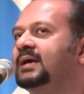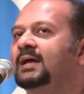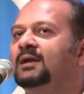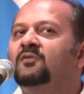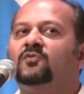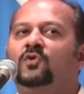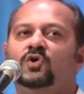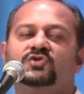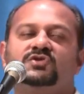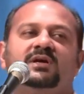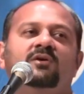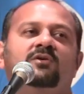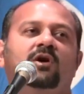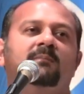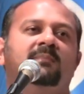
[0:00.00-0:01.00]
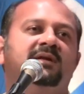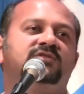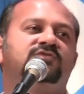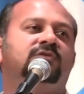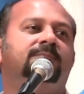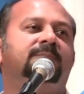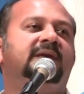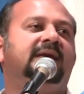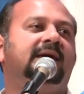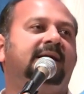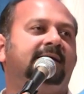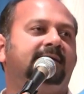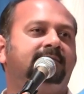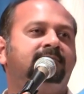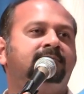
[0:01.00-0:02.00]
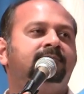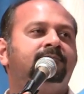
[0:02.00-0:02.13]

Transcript: and of course our comrades from PKR,